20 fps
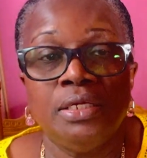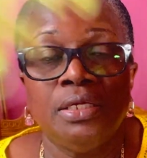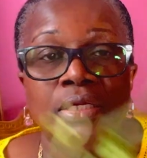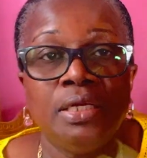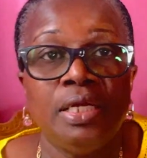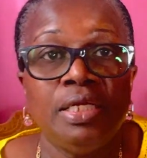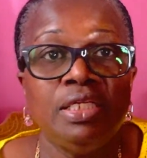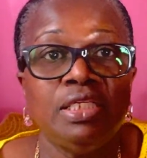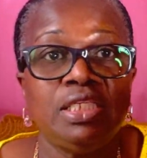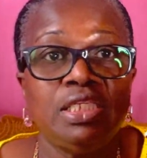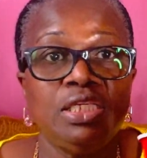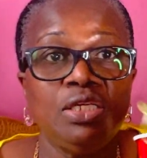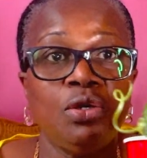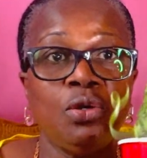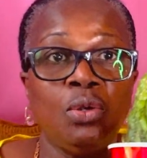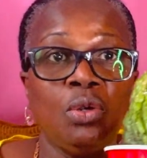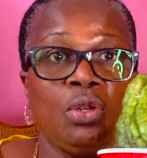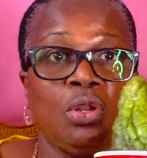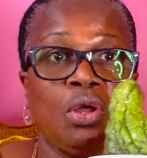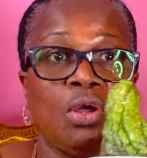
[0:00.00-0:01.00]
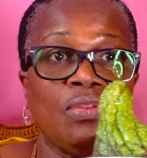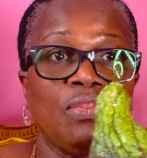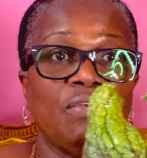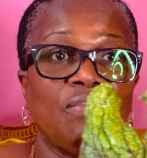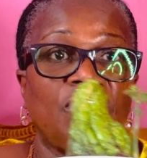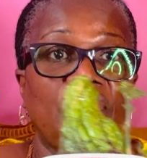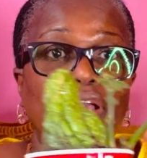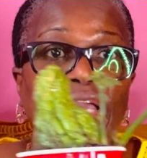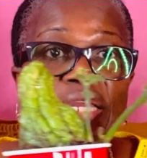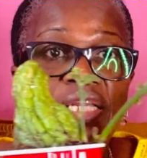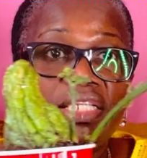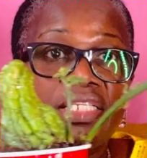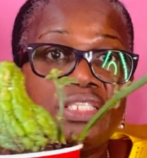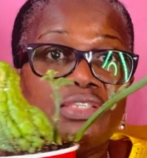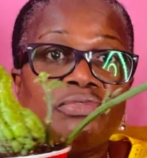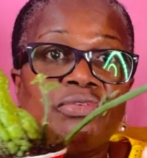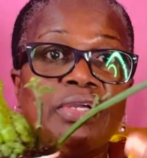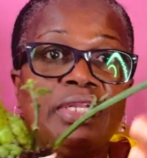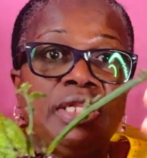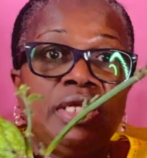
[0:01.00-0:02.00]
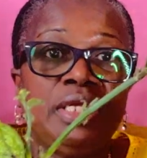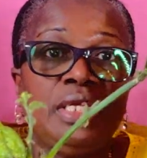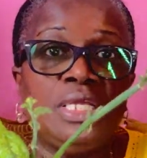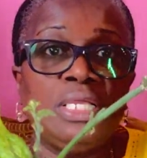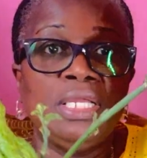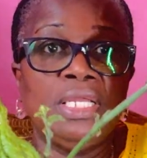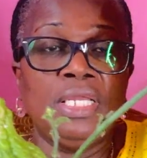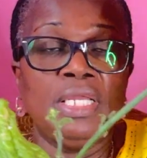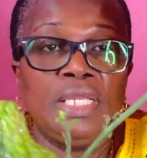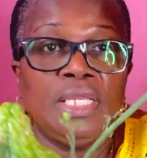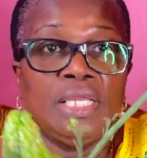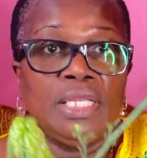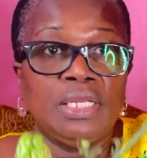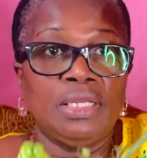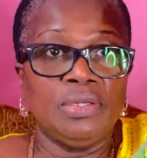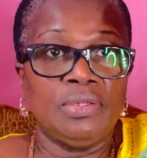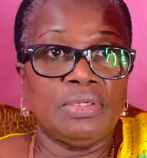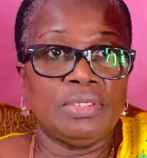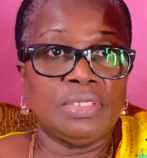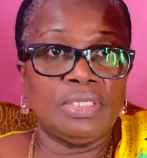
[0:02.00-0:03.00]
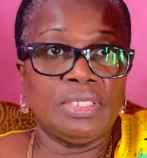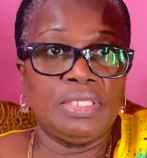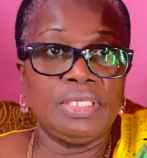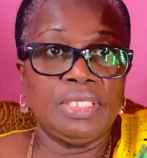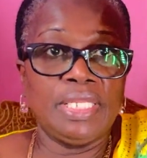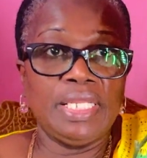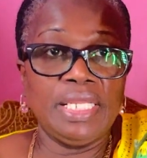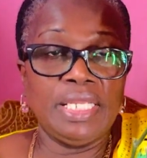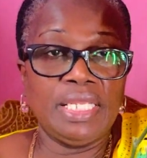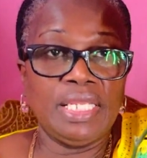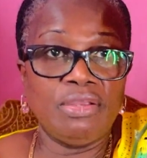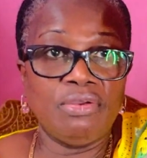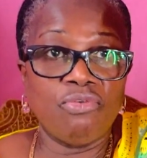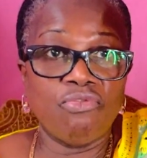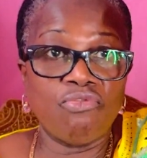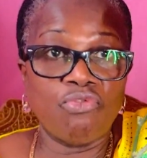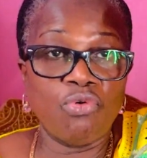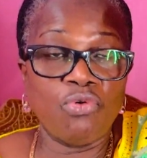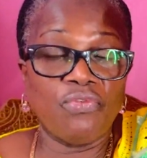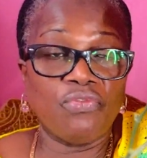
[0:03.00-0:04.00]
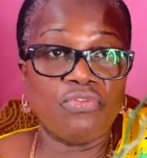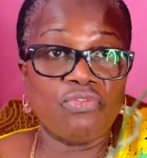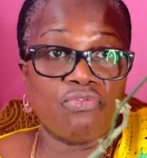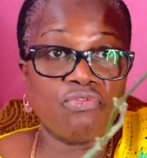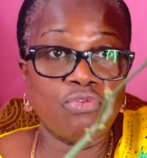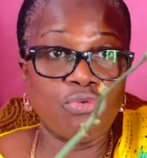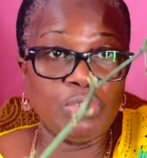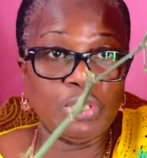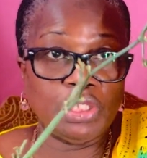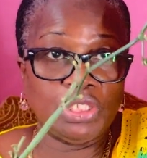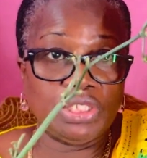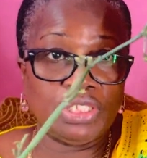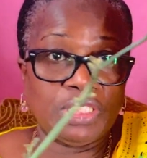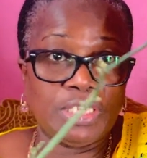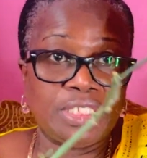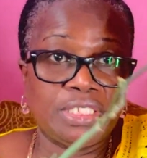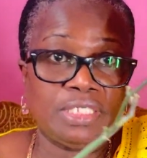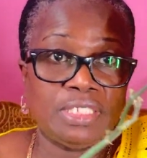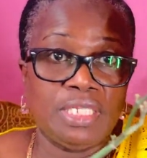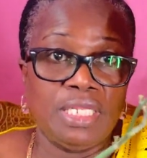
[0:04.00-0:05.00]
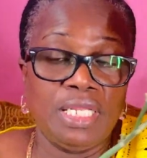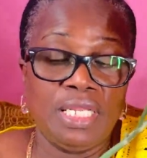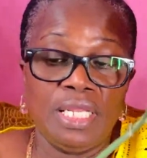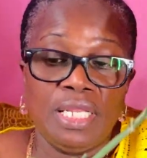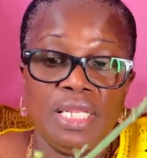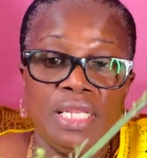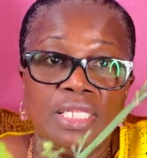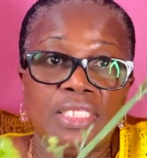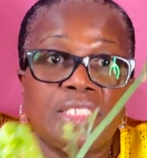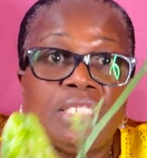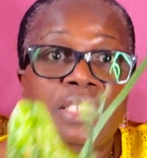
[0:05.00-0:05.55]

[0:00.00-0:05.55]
And you see how long the vine is already? Look, they grow ferocious. So